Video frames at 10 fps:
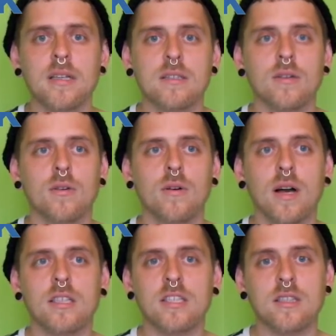So
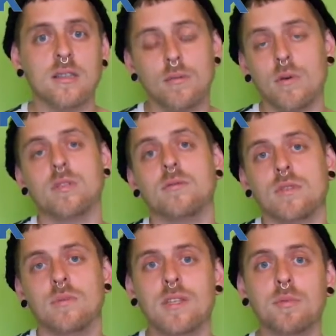actually the water
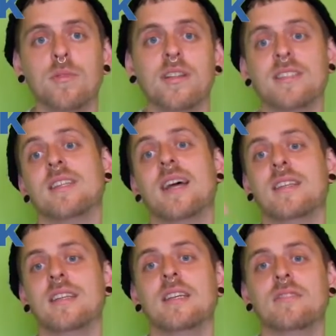was manipulated
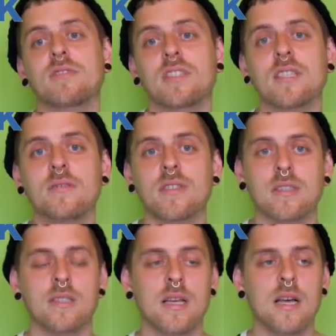and he received it.